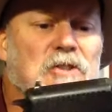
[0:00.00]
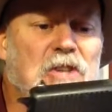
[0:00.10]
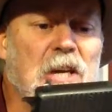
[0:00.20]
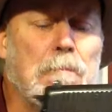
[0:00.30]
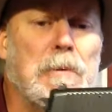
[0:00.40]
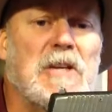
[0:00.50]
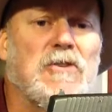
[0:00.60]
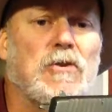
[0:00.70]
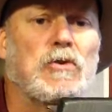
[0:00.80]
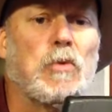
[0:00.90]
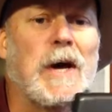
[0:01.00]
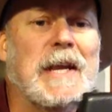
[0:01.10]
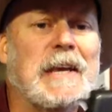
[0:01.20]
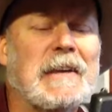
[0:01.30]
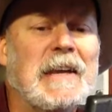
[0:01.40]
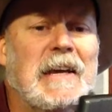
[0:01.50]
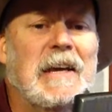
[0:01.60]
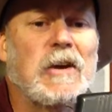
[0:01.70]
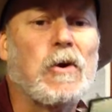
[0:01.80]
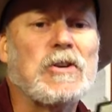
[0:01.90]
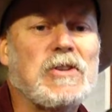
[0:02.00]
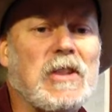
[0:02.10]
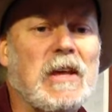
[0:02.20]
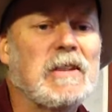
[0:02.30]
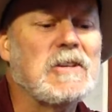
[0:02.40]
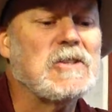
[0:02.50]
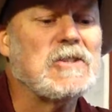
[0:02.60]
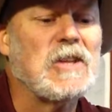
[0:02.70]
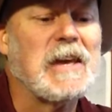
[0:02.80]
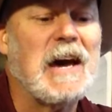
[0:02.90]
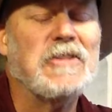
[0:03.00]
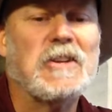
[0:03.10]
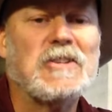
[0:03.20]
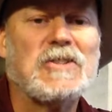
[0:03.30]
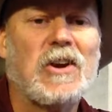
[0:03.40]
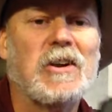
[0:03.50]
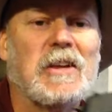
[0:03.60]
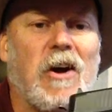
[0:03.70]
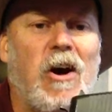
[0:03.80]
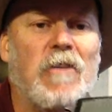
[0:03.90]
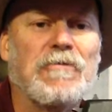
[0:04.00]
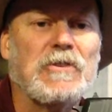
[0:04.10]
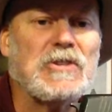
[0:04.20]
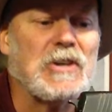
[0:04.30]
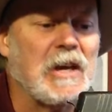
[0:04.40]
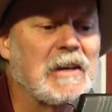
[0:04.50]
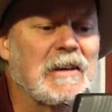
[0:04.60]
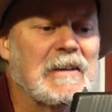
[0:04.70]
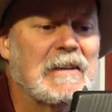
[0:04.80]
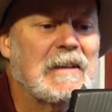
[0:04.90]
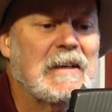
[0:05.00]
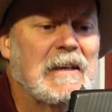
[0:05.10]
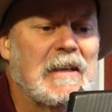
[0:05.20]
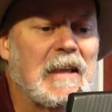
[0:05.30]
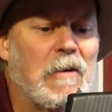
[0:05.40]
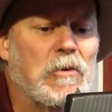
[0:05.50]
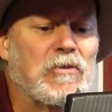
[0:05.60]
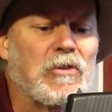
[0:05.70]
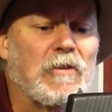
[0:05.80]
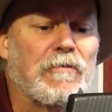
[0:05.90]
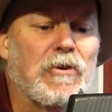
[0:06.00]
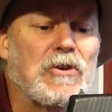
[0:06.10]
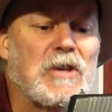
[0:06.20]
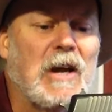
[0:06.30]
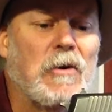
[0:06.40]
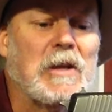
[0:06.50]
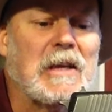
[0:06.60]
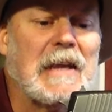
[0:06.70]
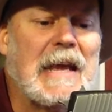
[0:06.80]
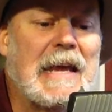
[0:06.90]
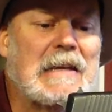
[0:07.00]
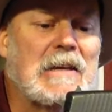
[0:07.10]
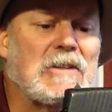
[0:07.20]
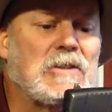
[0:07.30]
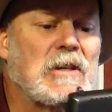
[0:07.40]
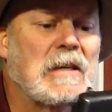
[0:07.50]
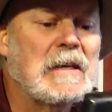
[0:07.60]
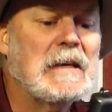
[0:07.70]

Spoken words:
SIG P220, and of course, this is the gun that started it all for SIG. That was their first outing into handguns.